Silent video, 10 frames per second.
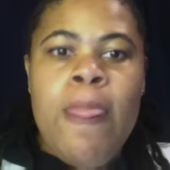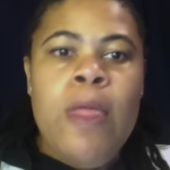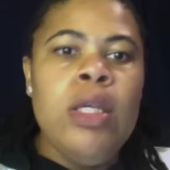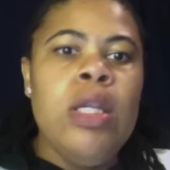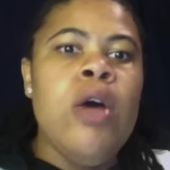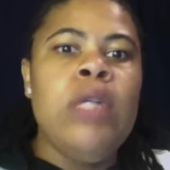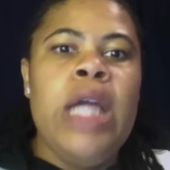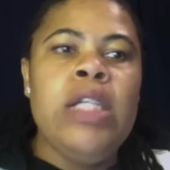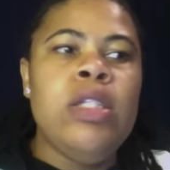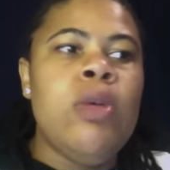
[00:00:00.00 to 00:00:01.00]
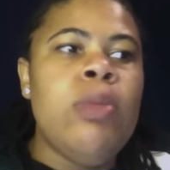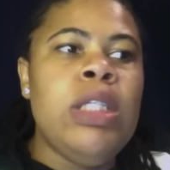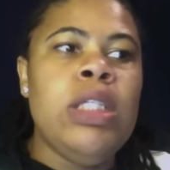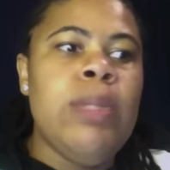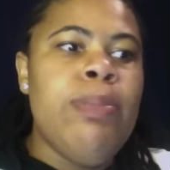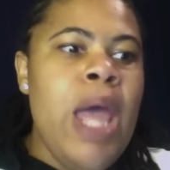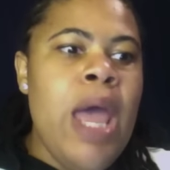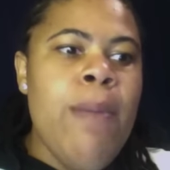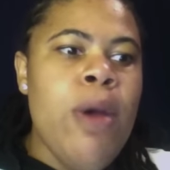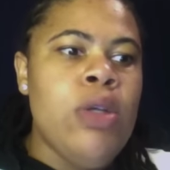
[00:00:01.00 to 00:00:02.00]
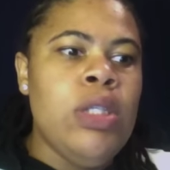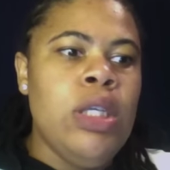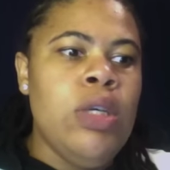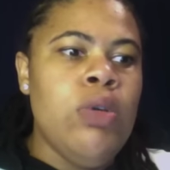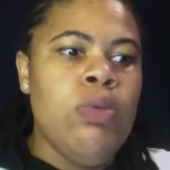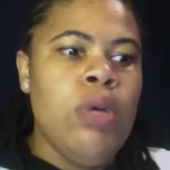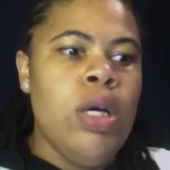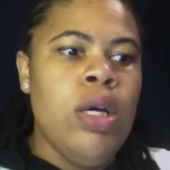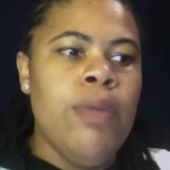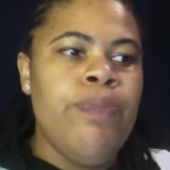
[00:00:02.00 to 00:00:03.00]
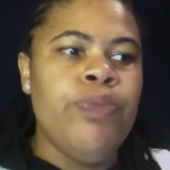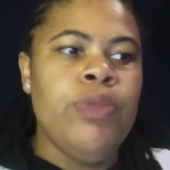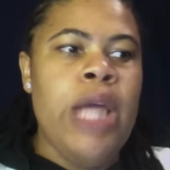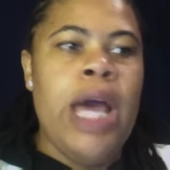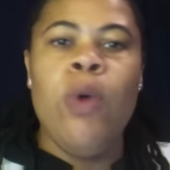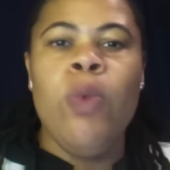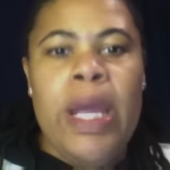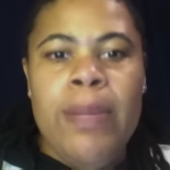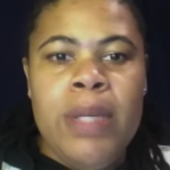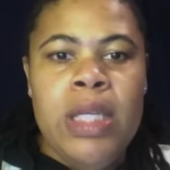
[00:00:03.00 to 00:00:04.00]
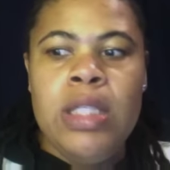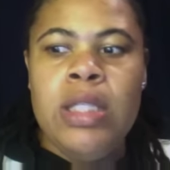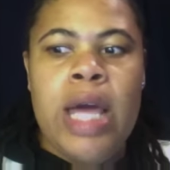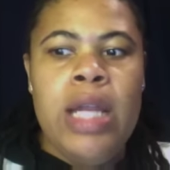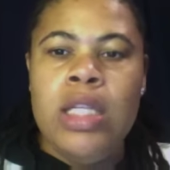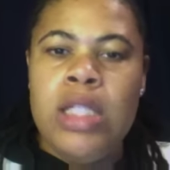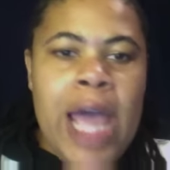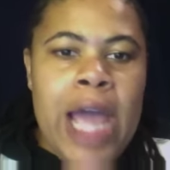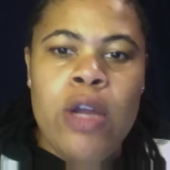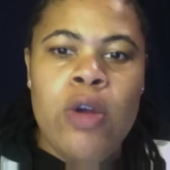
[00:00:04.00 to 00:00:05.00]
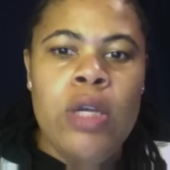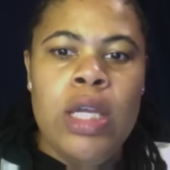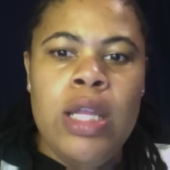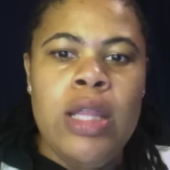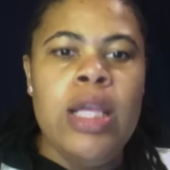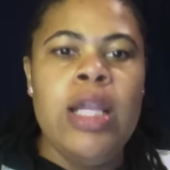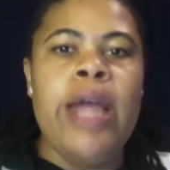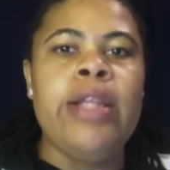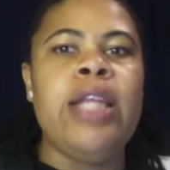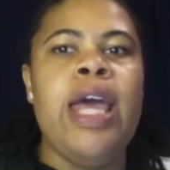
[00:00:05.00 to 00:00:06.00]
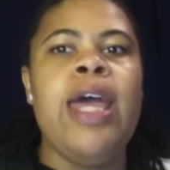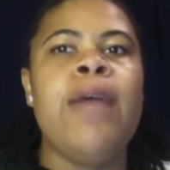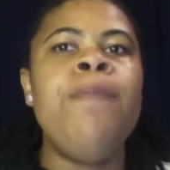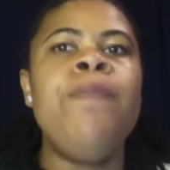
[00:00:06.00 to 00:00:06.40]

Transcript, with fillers: you know not so much as a bad person um not a rapist not an attacker or anything like that